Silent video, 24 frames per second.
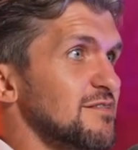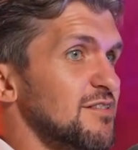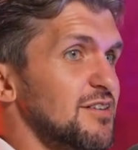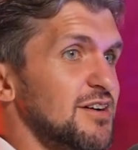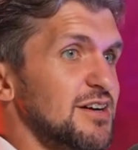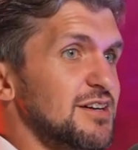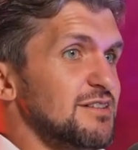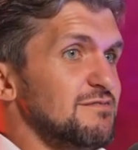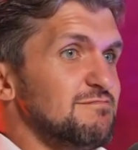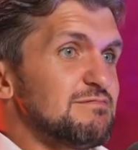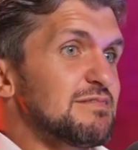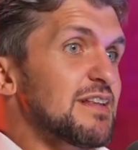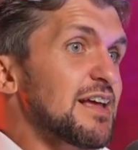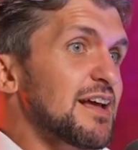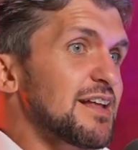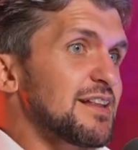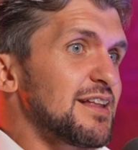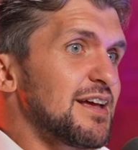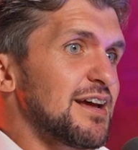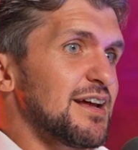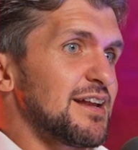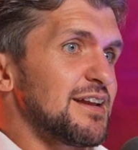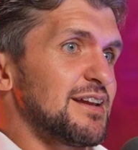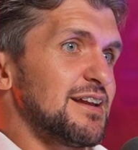Right?
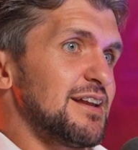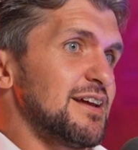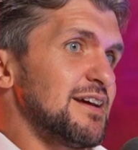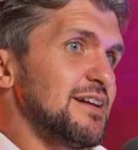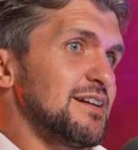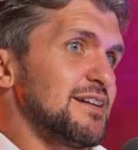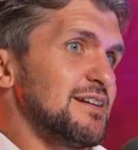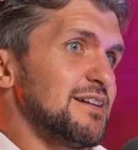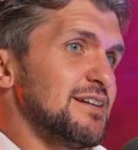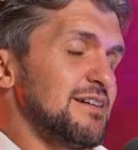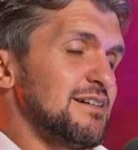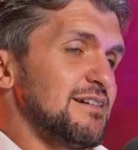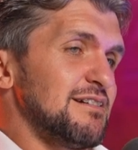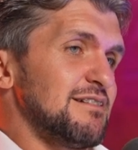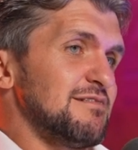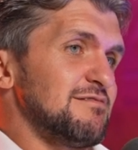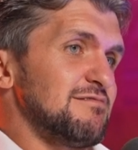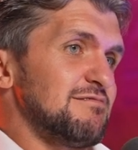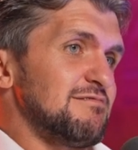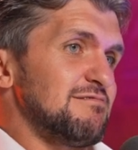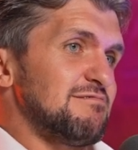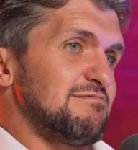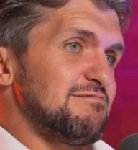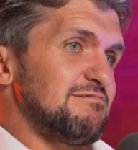And
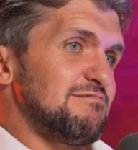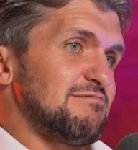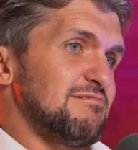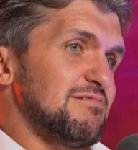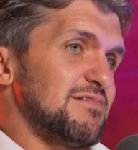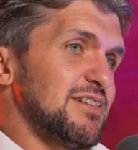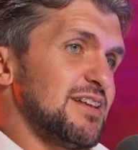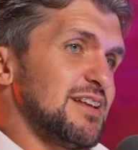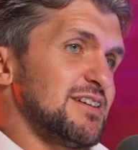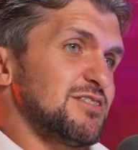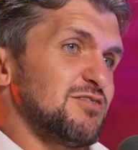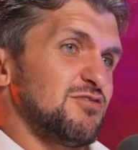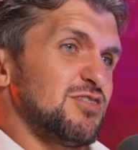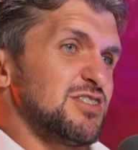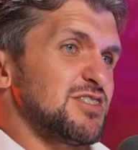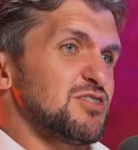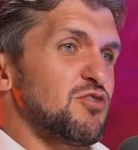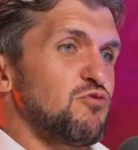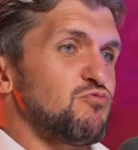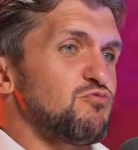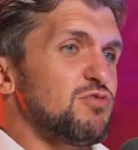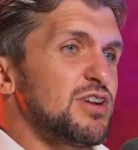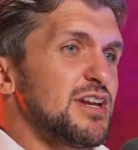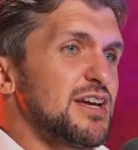so
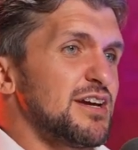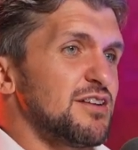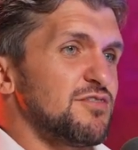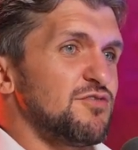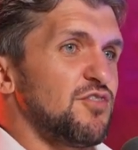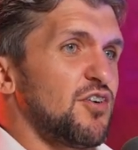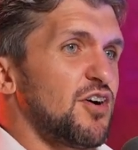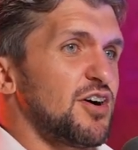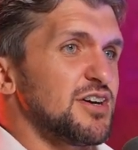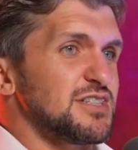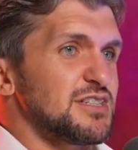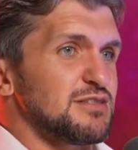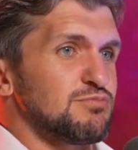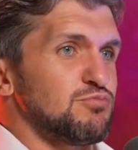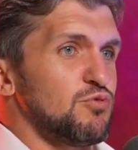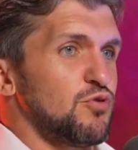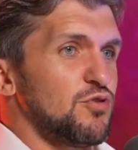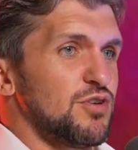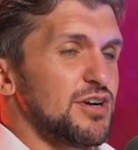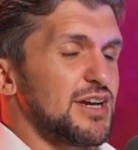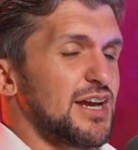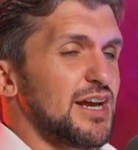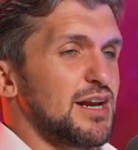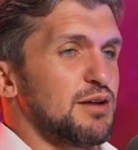it's not really advice. It's
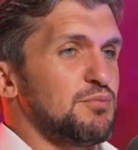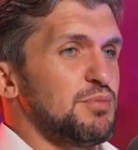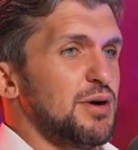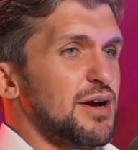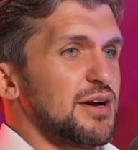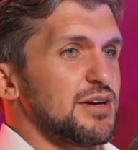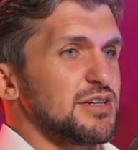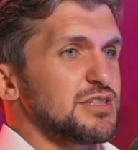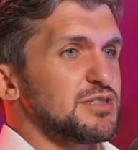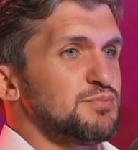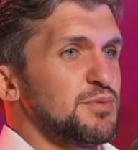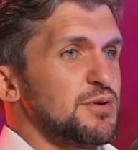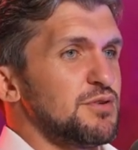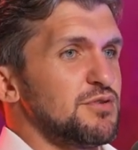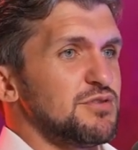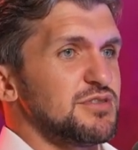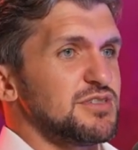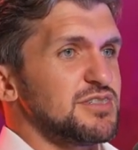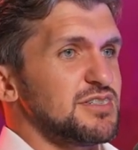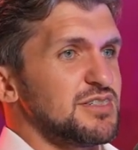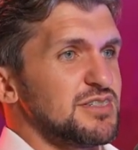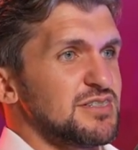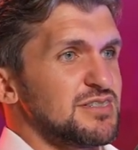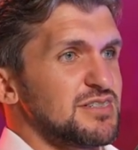more, again, about
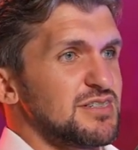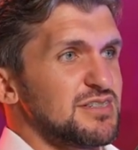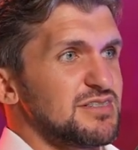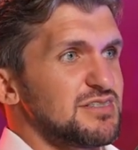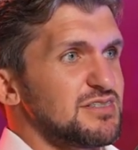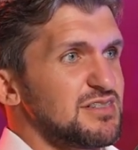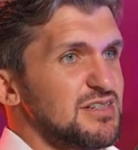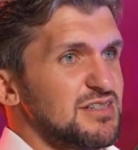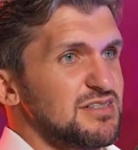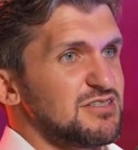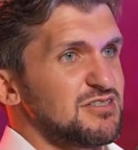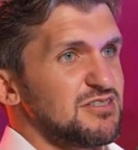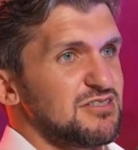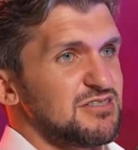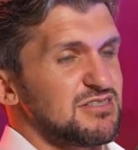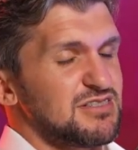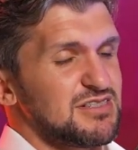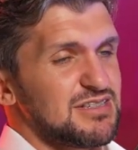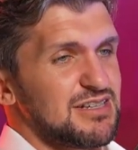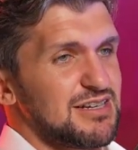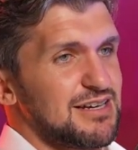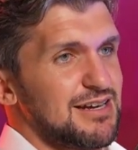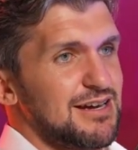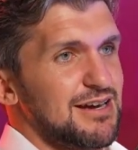experiences. It's
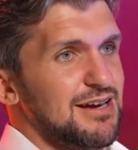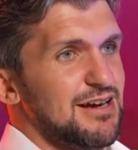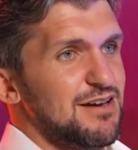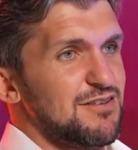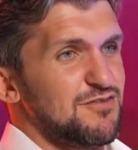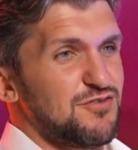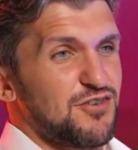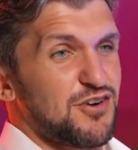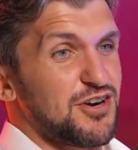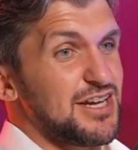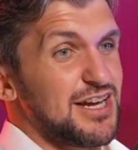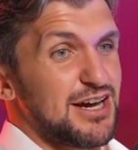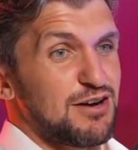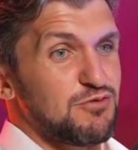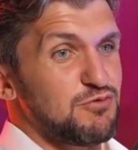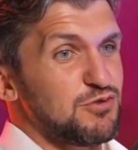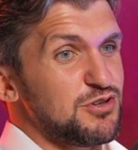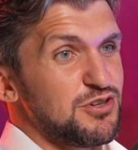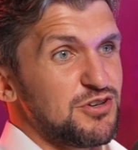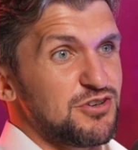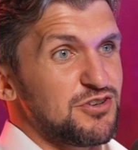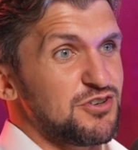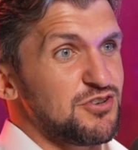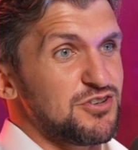just finding out
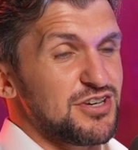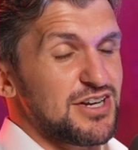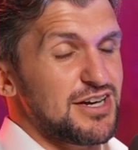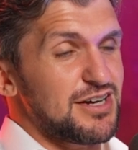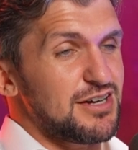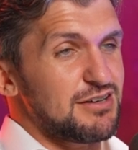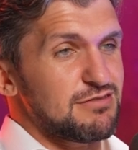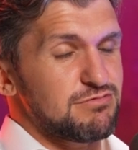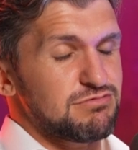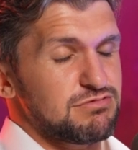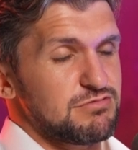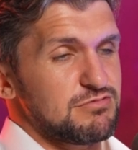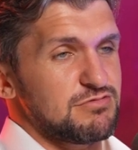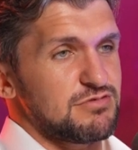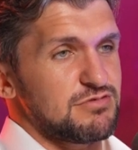what you're good at.